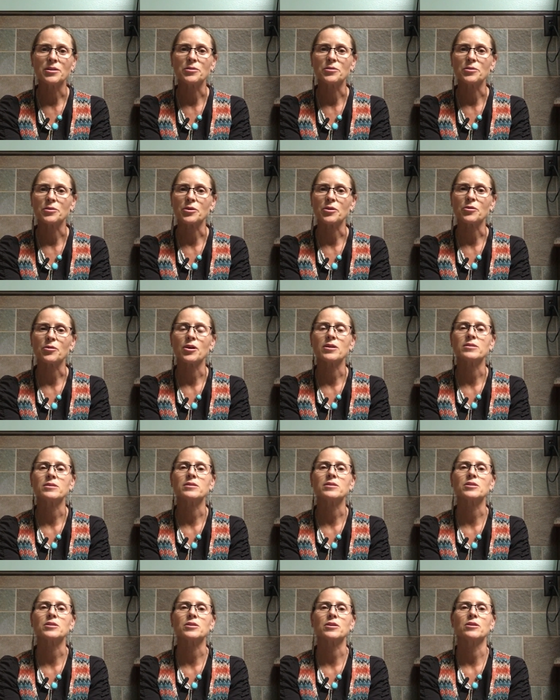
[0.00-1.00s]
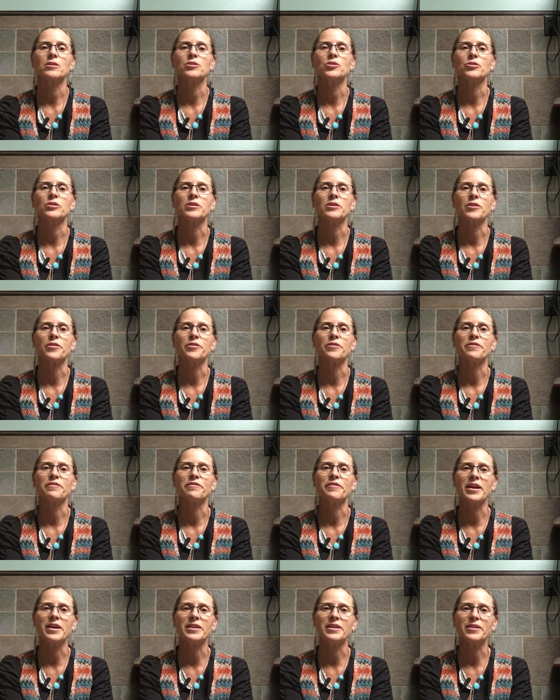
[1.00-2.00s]
you look across this country and other
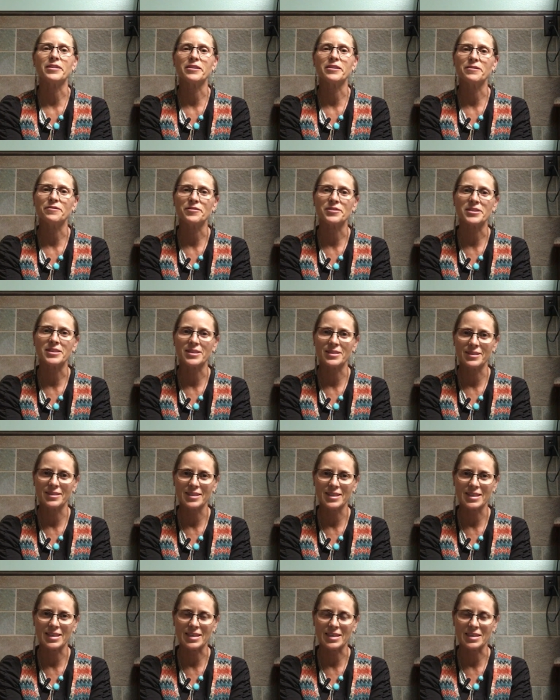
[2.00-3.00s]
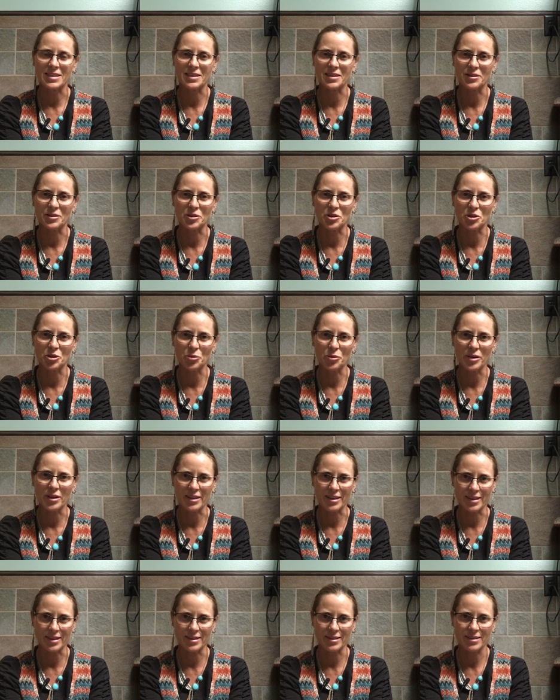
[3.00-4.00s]
veterinary facilities that are doing
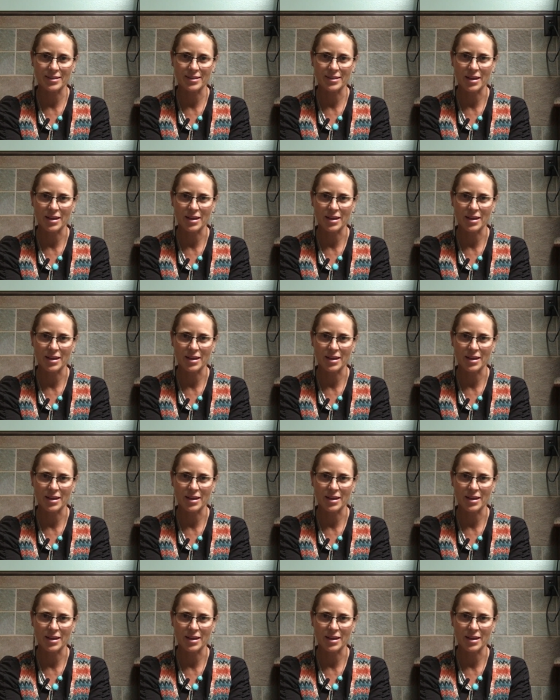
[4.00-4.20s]
this,